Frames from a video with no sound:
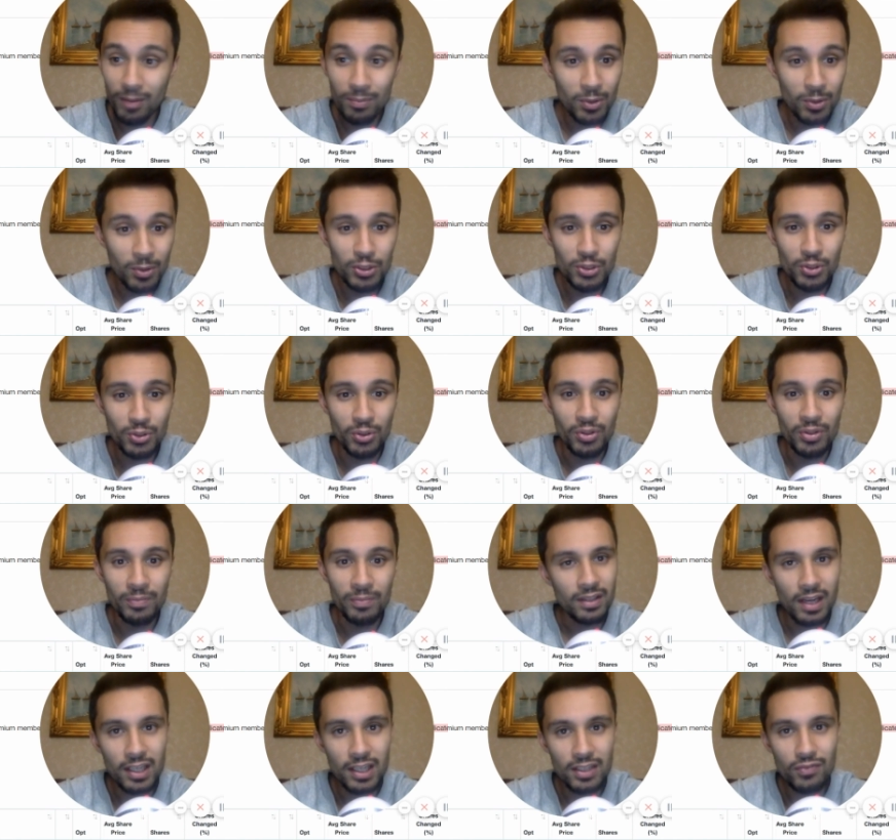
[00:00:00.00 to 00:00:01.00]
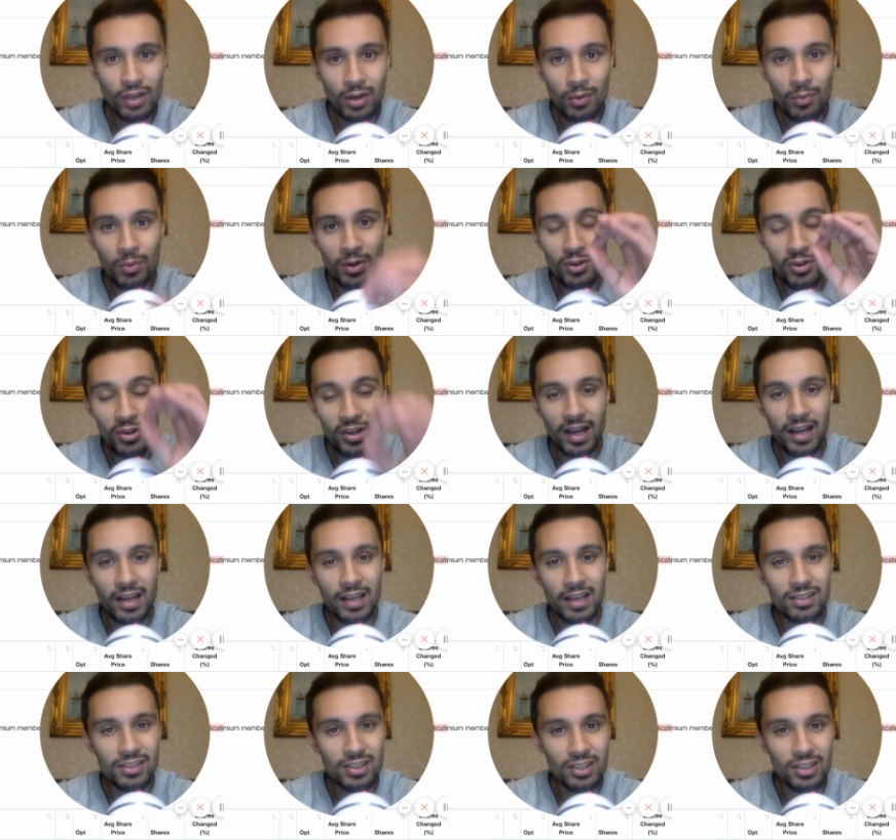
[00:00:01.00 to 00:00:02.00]
I'm not sure. The next thing I want to look
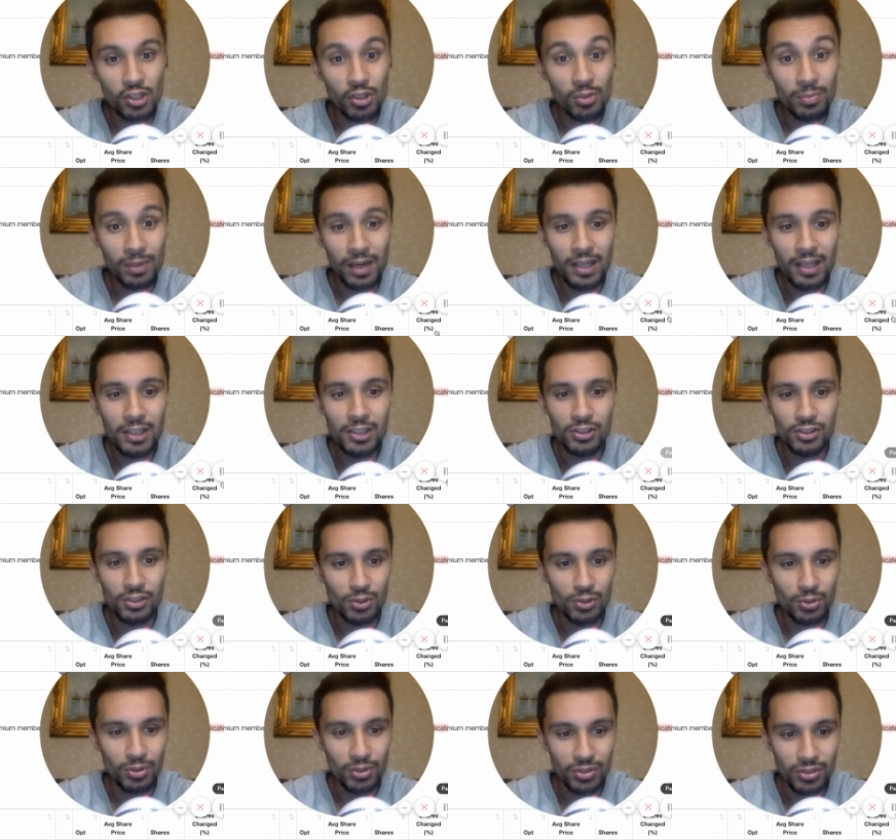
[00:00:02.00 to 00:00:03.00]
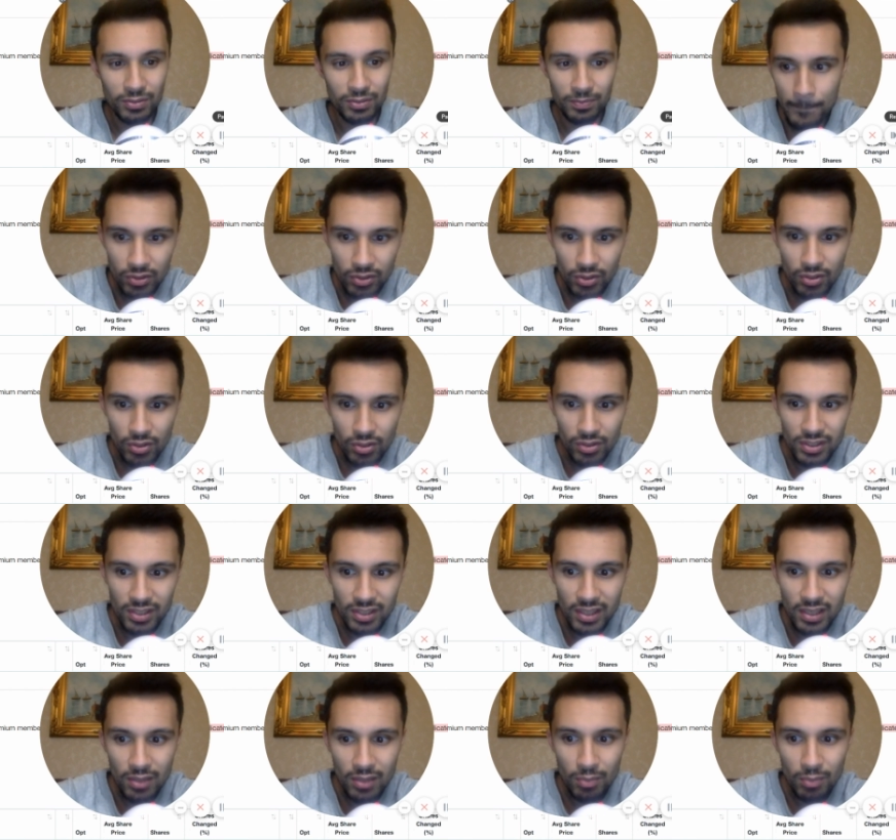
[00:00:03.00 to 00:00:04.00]
at is the accumulation scores. So you can
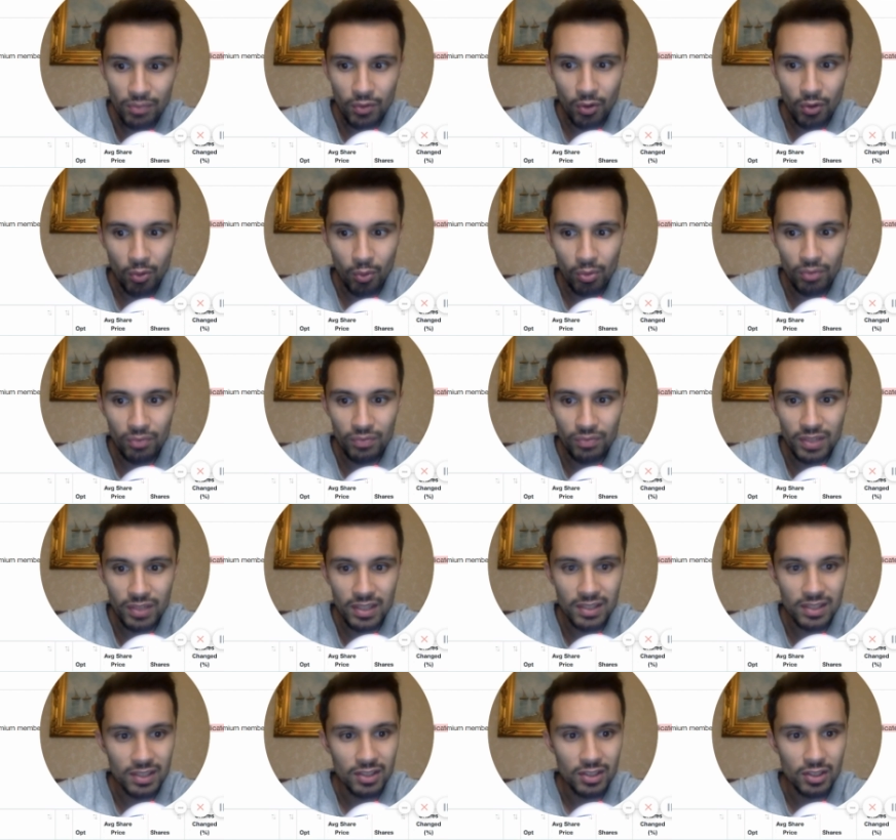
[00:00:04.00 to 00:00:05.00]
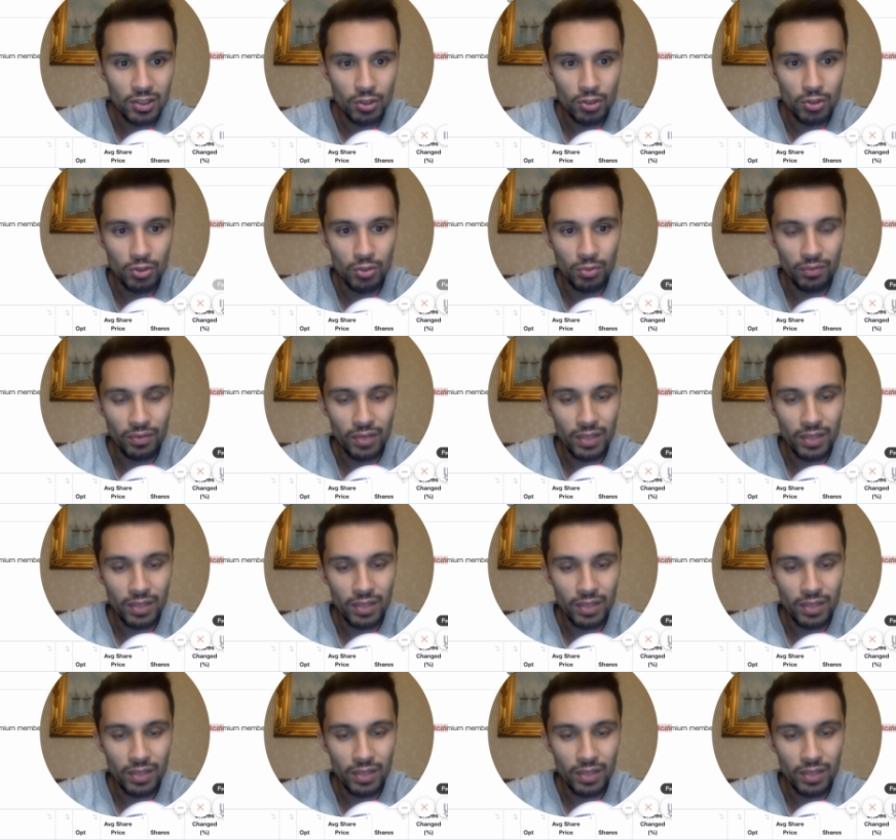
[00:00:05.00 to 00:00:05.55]
see here we've got all of these institutional